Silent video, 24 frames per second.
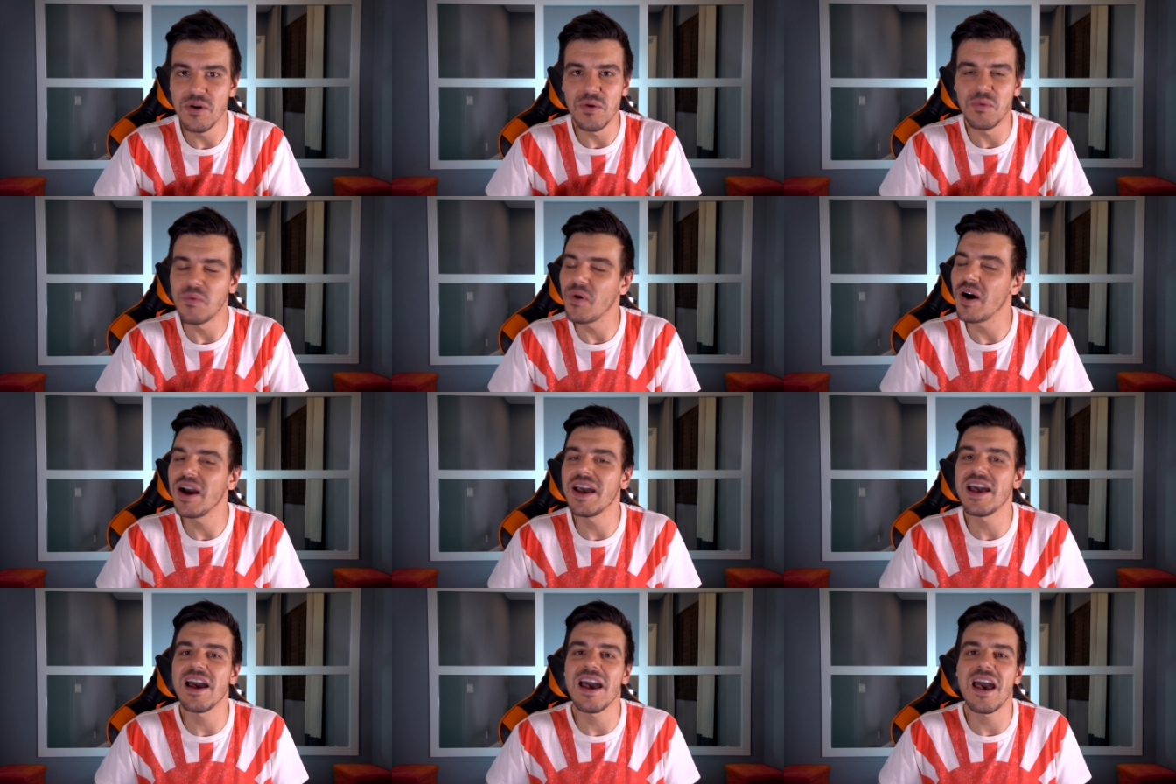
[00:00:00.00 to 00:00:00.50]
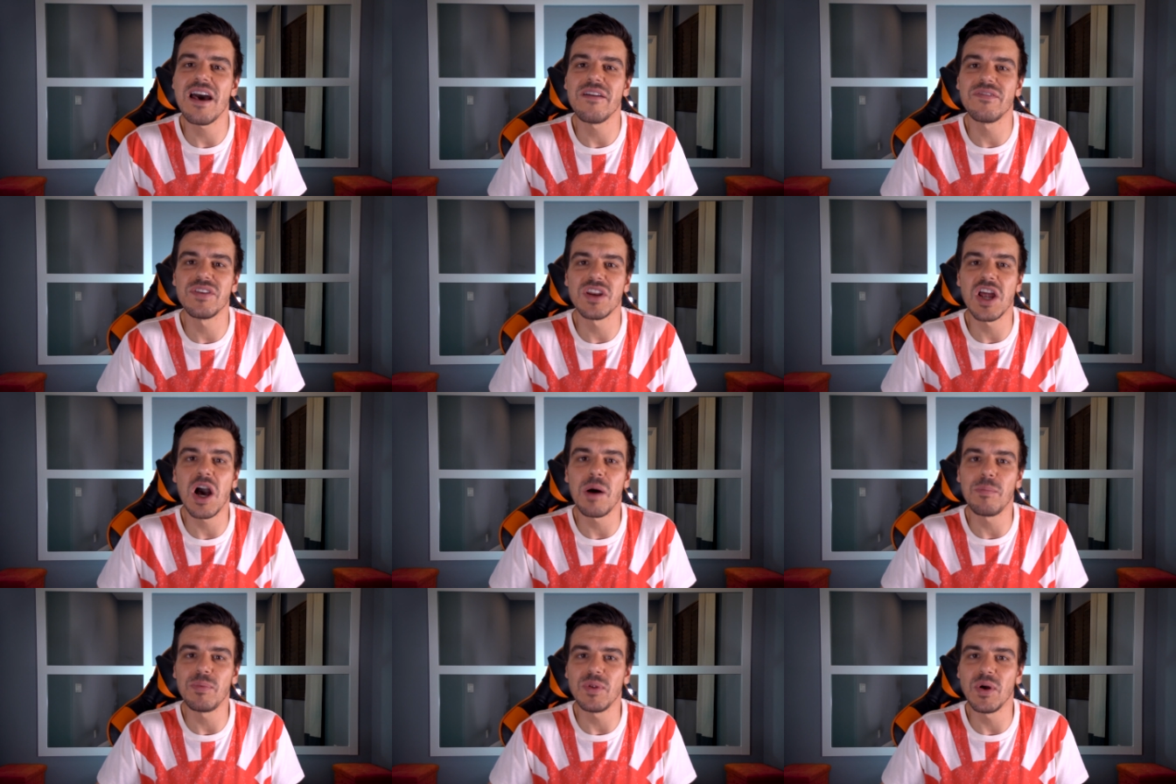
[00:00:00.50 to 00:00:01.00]
why I
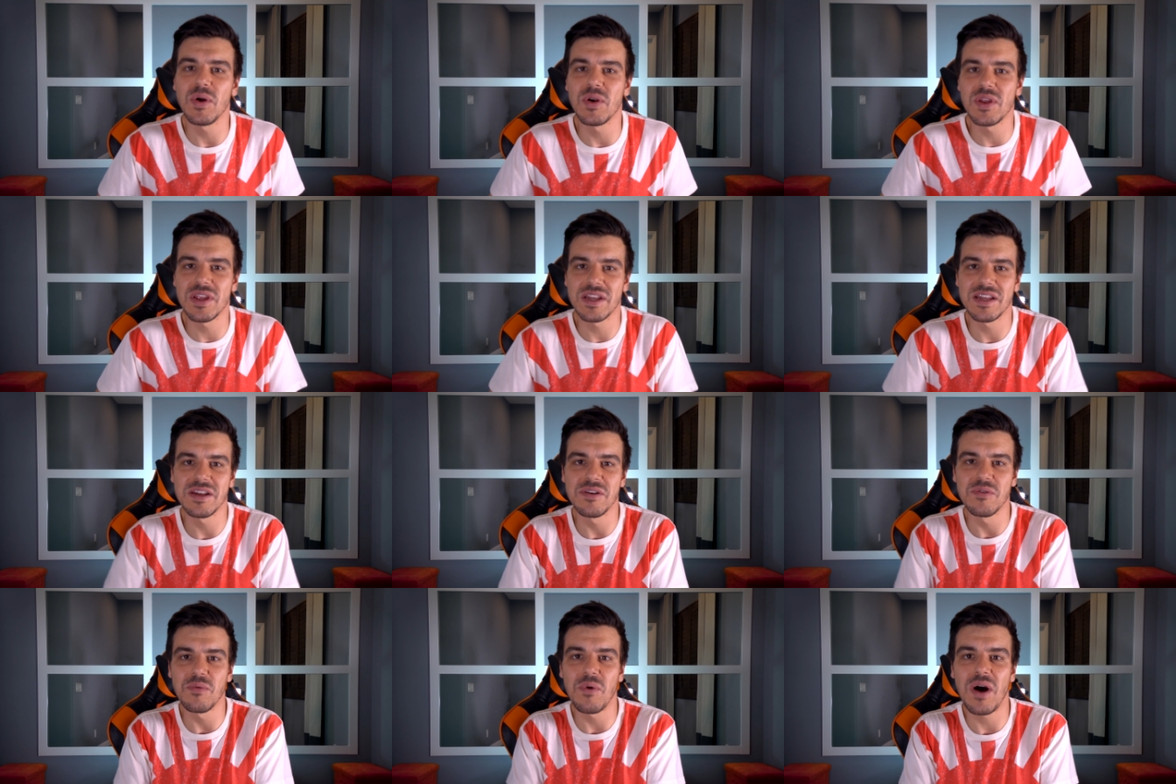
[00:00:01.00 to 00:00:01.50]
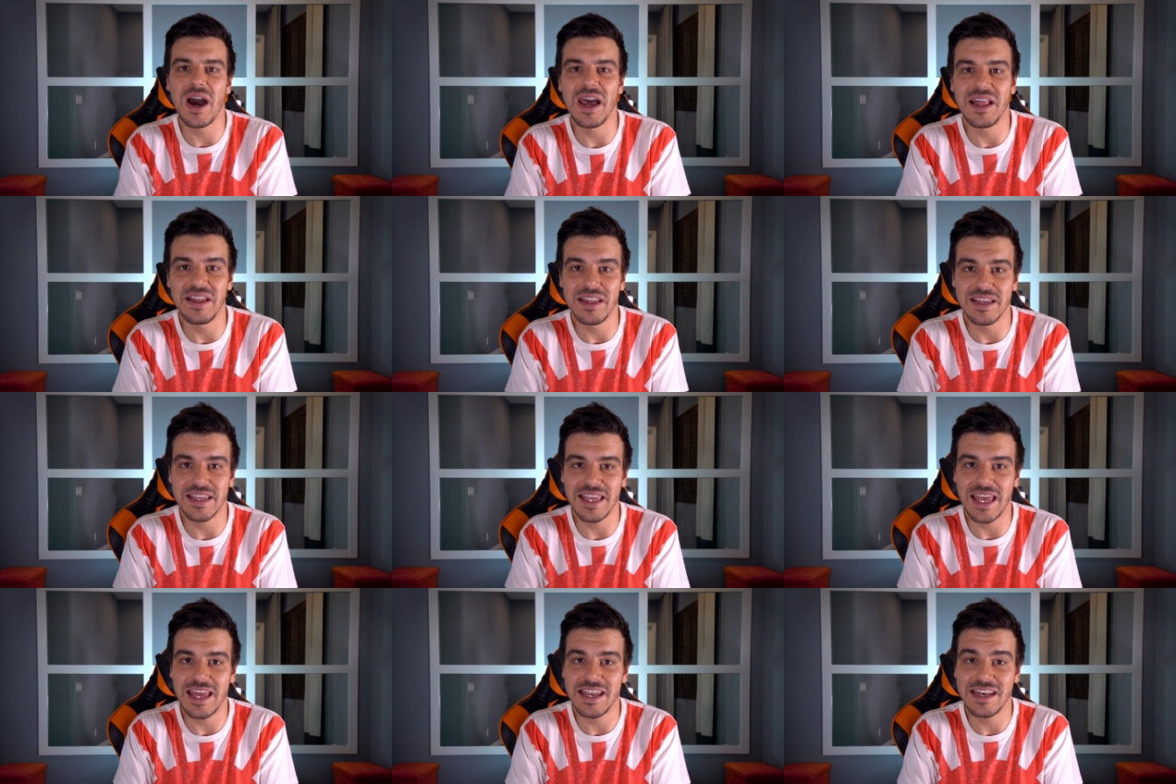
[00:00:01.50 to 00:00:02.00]
haven't uploaded in a
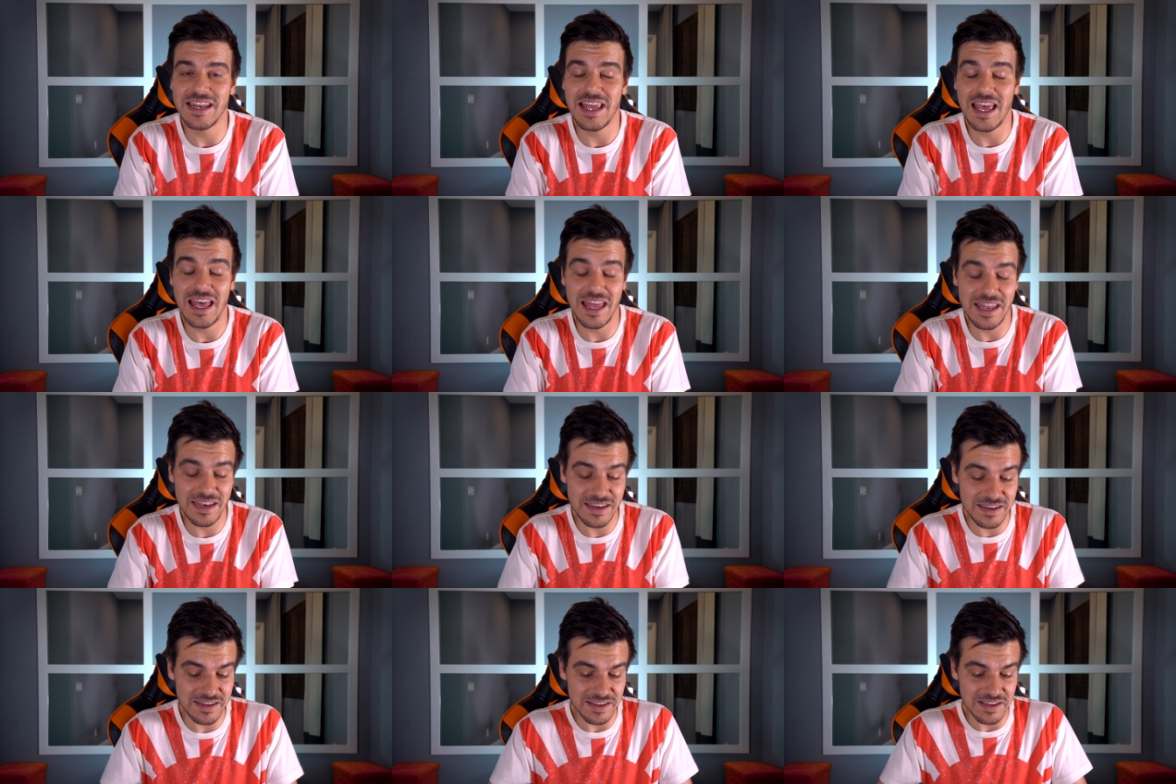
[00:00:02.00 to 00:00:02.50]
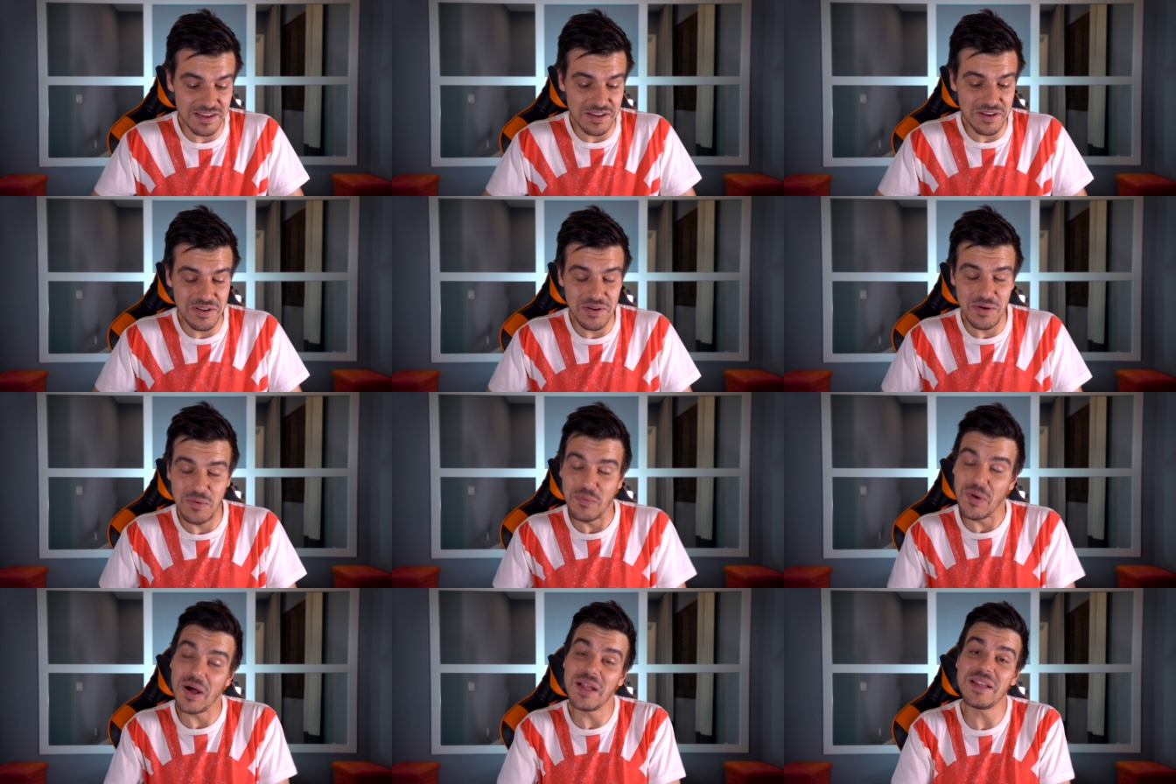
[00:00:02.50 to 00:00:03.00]
while again, and
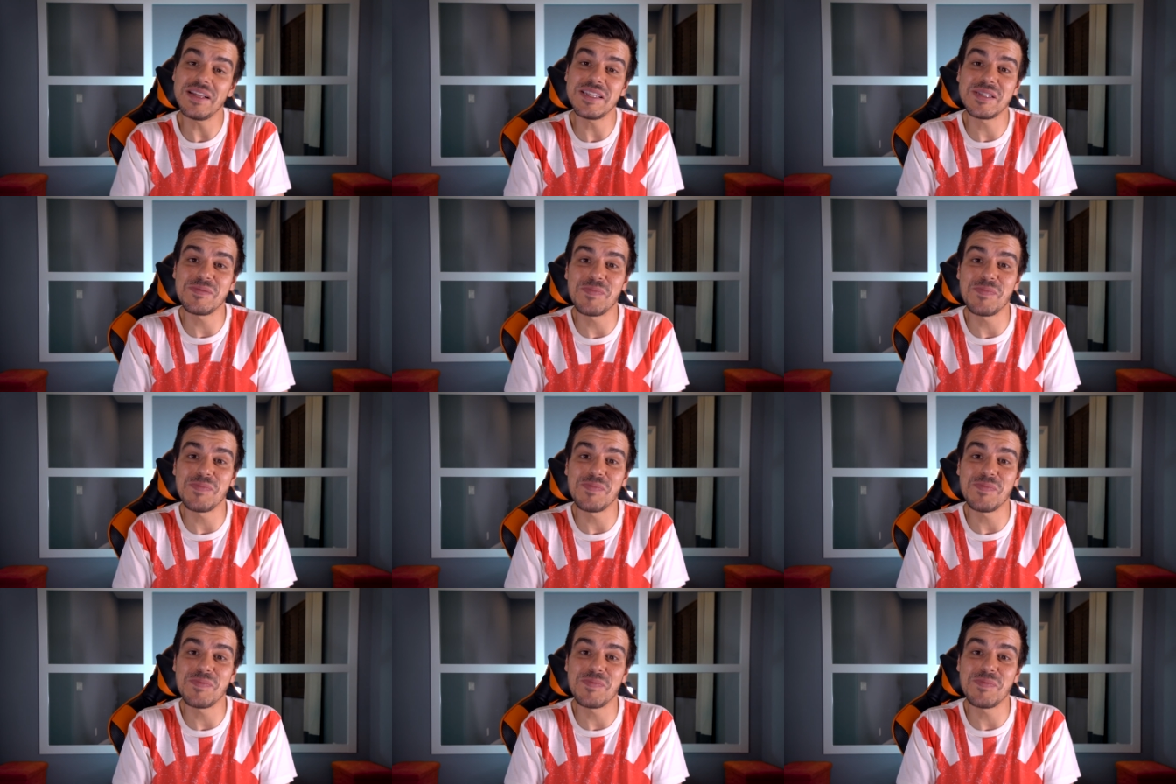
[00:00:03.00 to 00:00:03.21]
well,